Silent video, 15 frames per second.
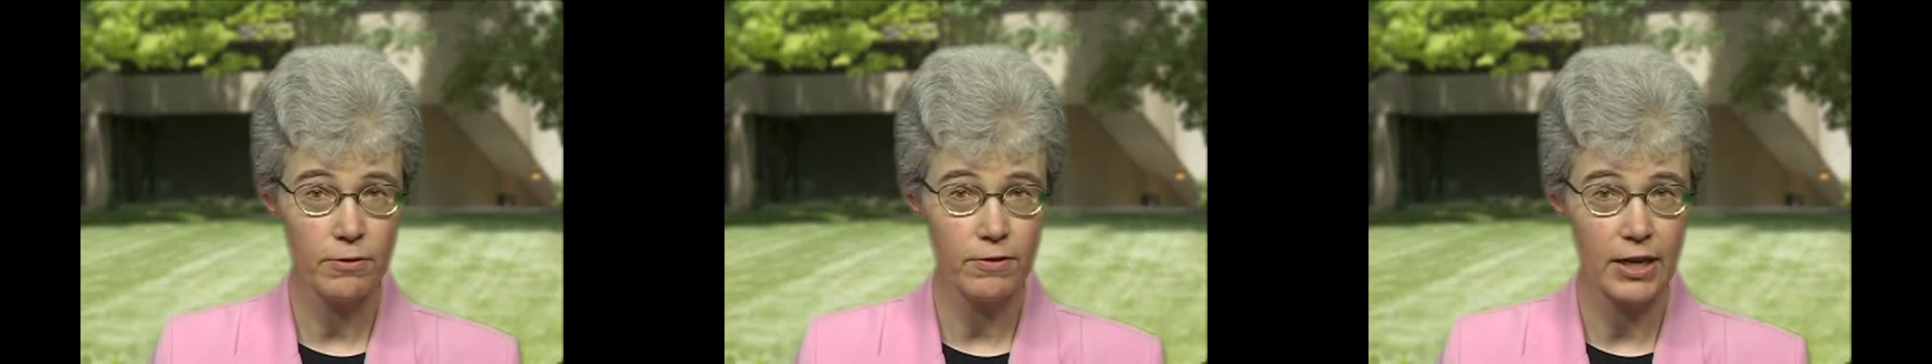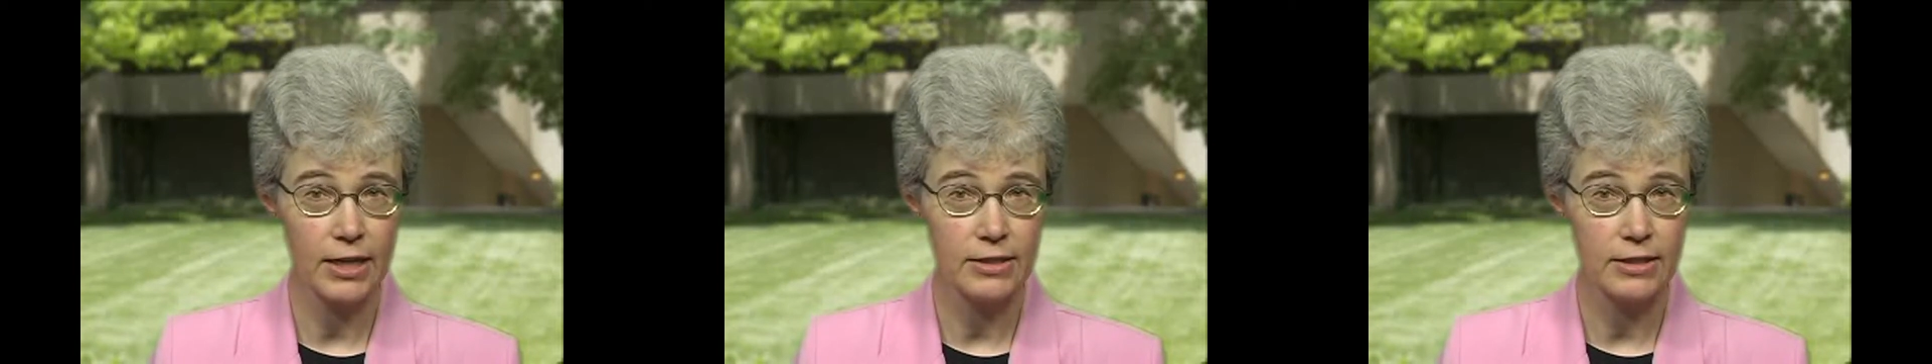
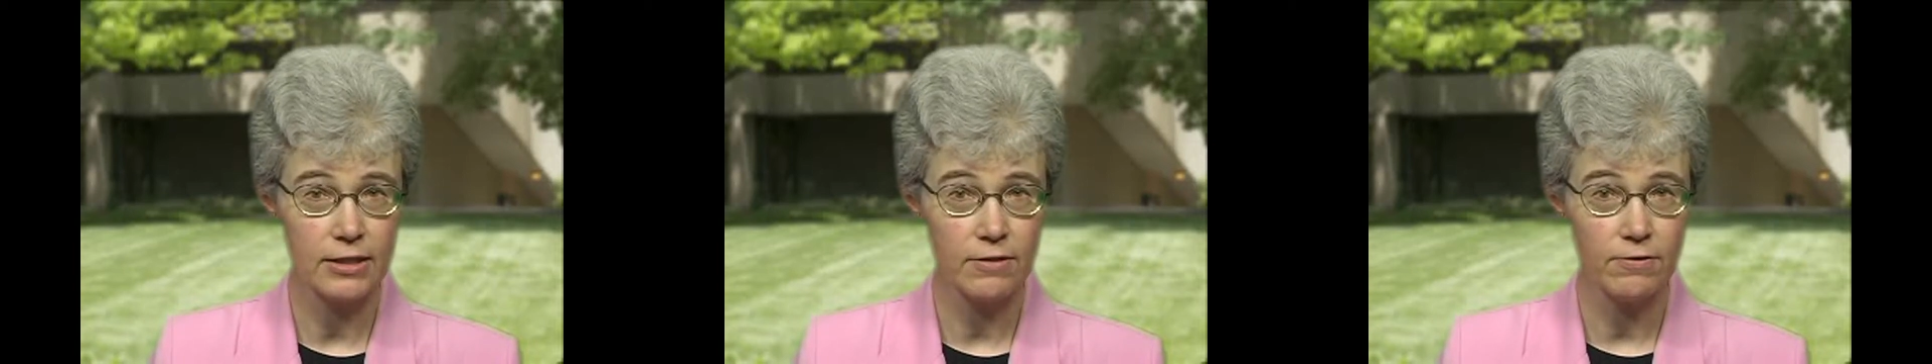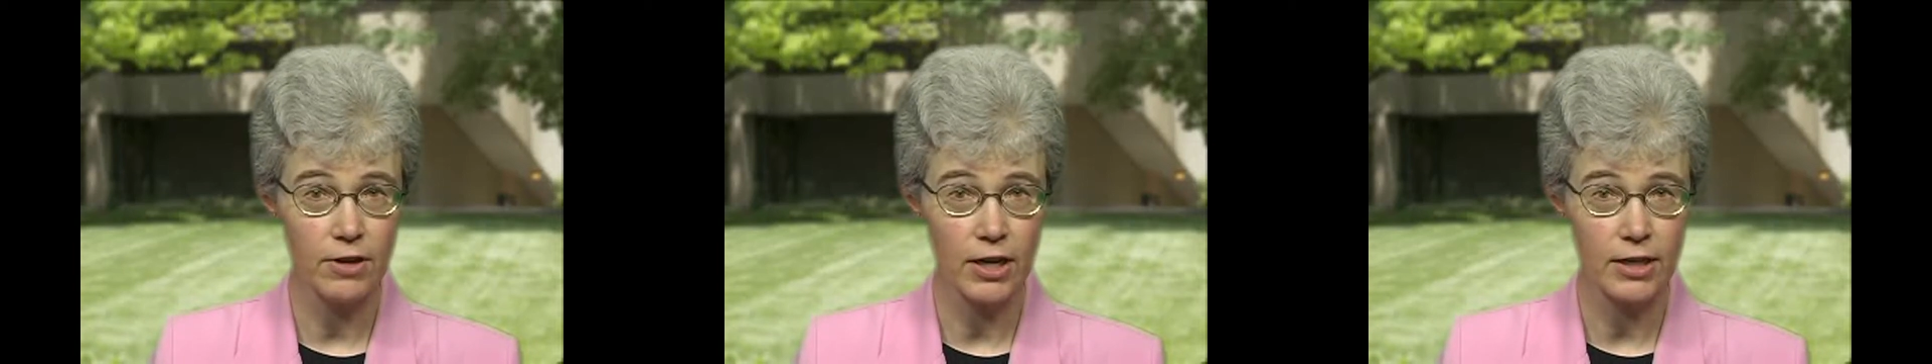
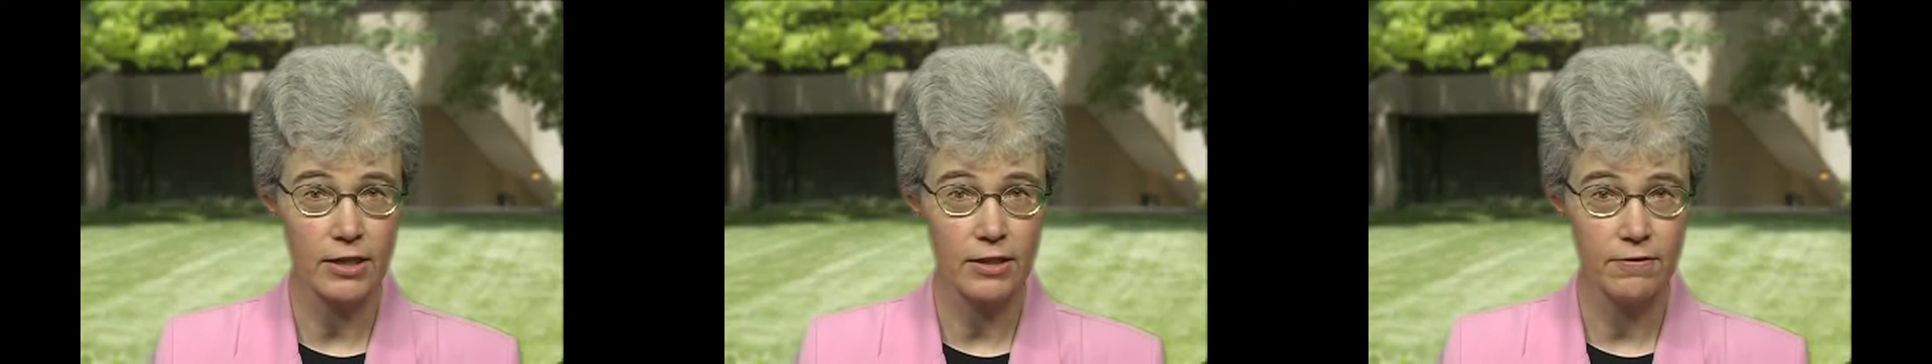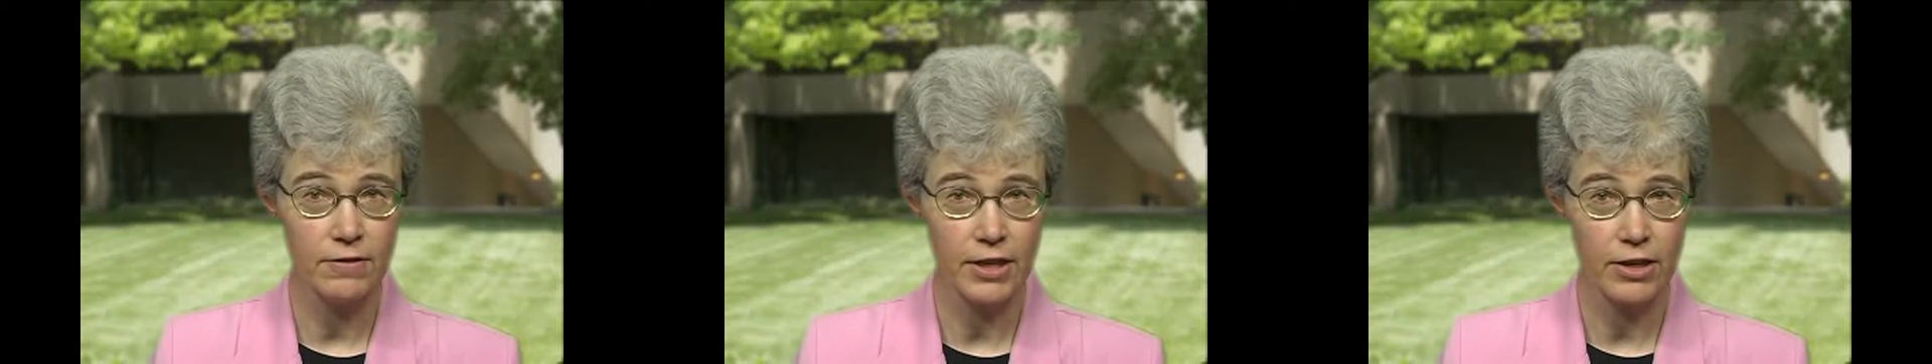provides an
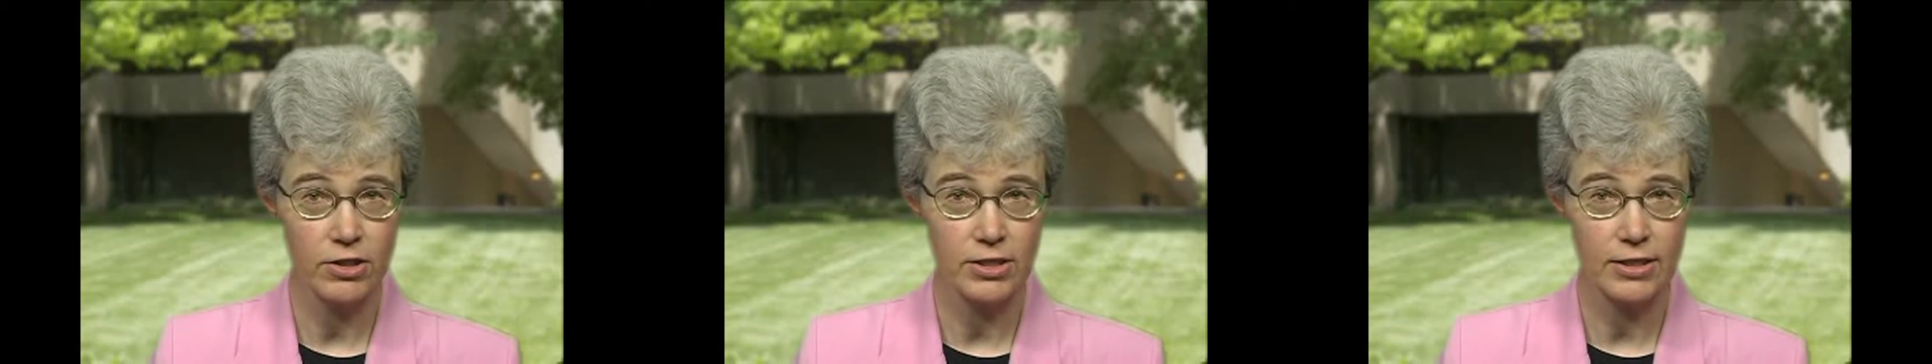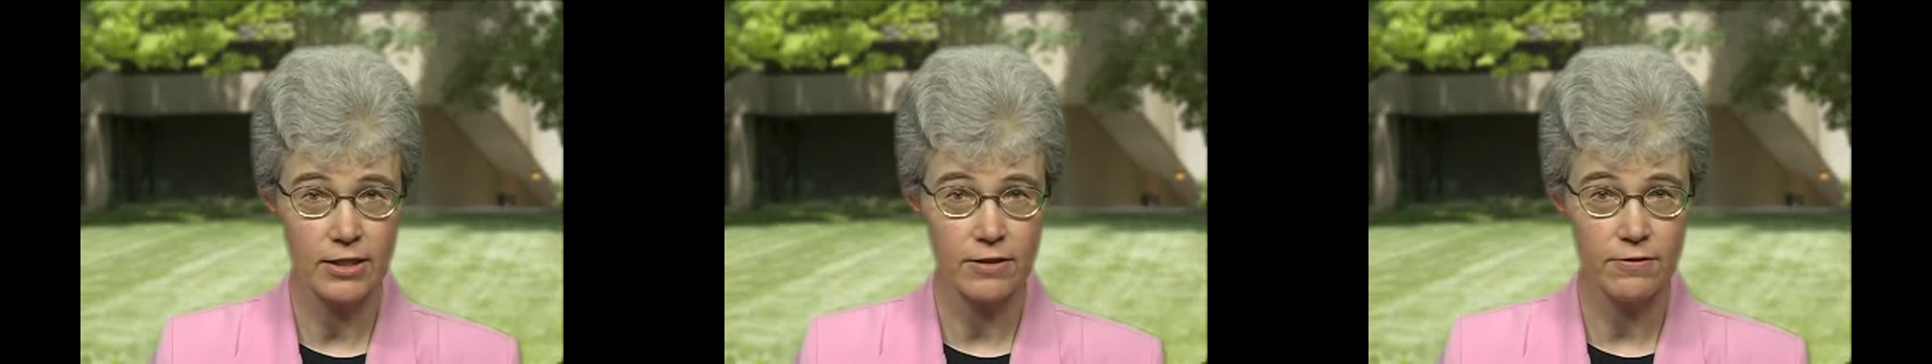evocative
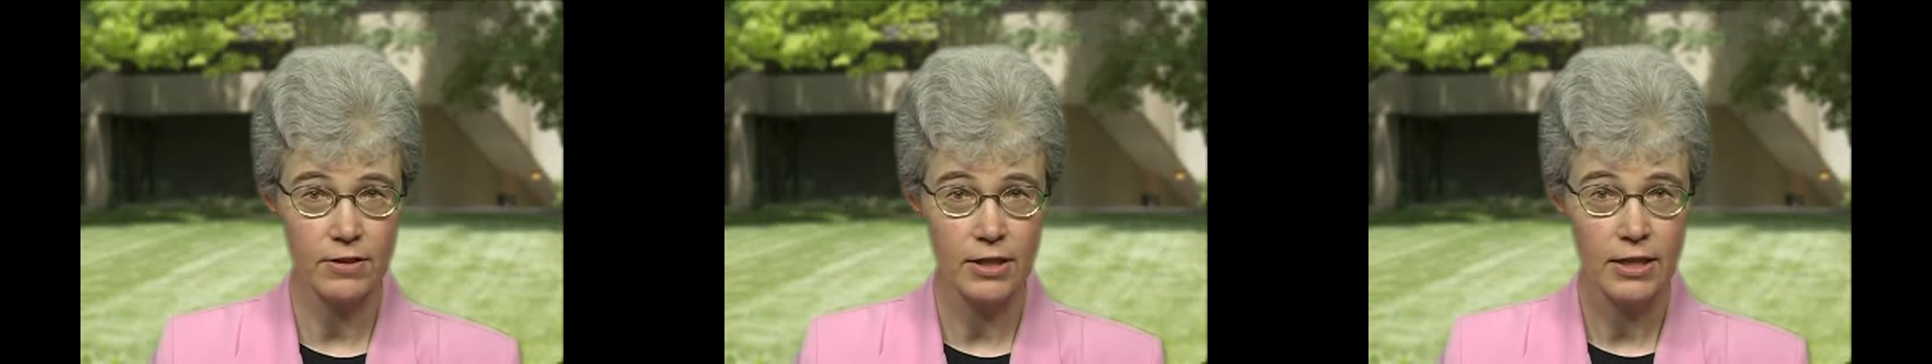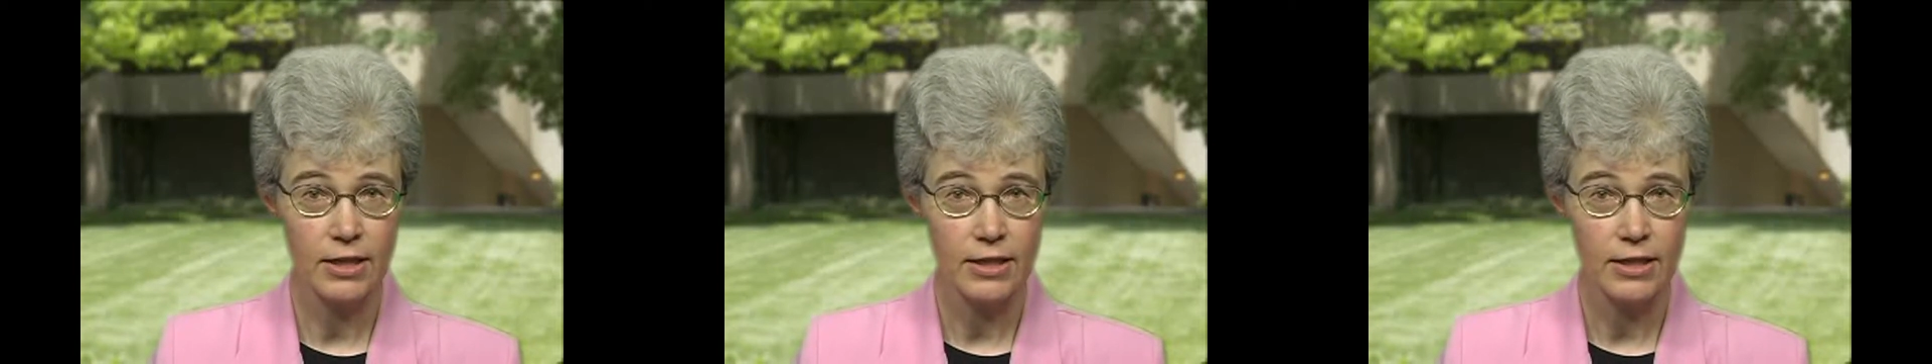narrative